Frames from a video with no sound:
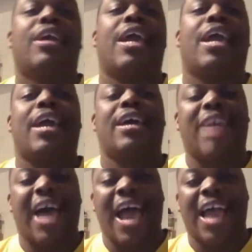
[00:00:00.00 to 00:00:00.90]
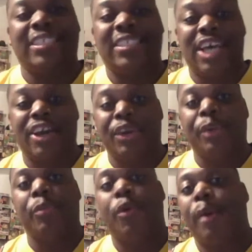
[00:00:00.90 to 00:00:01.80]
and I tell
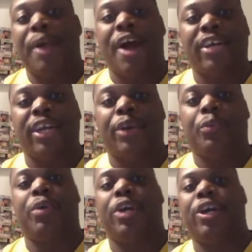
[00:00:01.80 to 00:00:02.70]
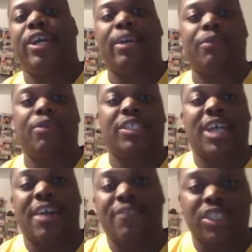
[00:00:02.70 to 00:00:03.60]
you more about it, where it was
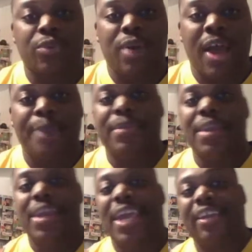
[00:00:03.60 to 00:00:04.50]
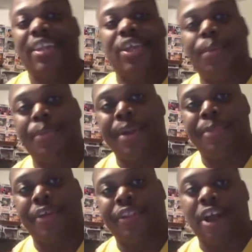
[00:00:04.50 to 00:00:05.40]
cover swiped, and a little bit
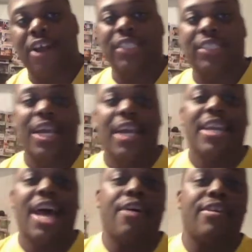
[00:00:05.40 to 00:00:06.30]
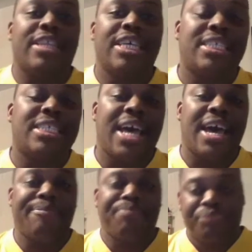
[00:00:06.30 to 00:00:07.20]
about the artist. Now, this
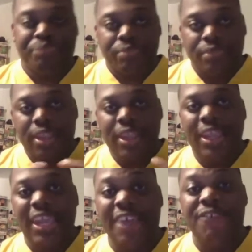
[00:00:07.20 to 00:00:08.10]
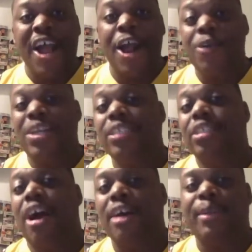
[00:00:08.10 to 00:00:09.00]
time, if I already
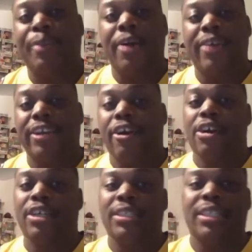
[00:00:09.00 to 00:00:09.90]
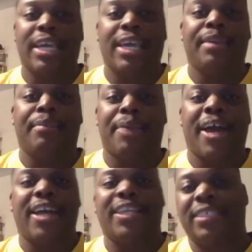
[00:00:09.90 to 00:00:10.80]
talked about an artist in
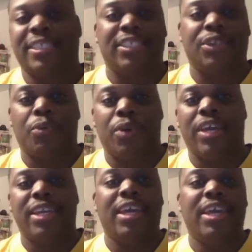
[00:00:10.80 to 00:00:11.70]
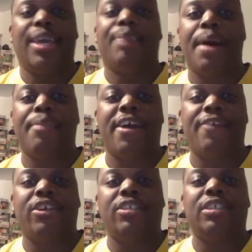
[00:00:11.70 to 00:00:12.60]
my season one hip hop
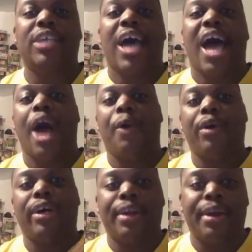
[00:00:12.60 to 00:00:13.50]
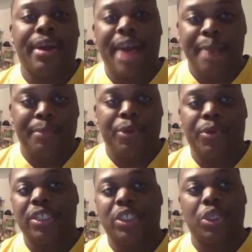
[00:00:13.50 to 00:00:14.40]
covers, I'm
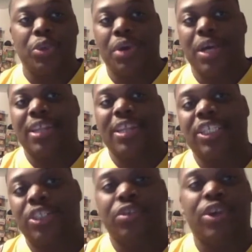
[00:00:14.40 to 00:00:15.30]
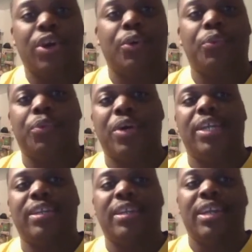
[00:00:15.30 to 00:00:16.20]
going to let you know
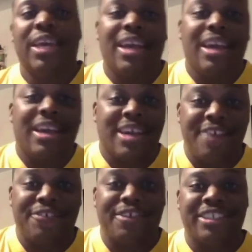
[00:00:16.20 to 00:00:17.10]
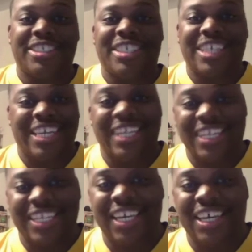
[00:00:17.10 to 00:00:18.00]
what covers he
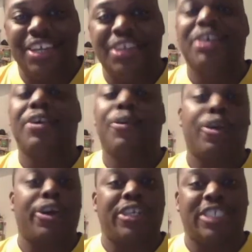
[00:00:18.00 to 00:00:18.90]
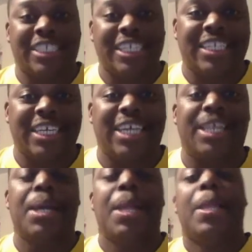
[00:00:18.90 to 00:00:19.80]
did or she did,
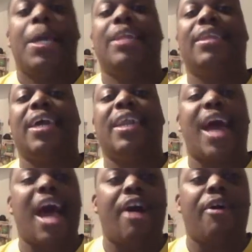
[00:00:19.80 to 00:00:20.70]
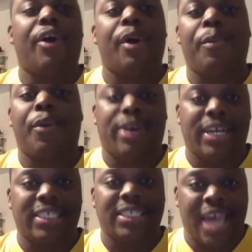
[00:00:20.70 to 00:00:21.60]
and then I'll go more
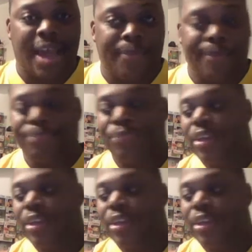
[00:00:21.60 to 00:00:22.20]
into the album.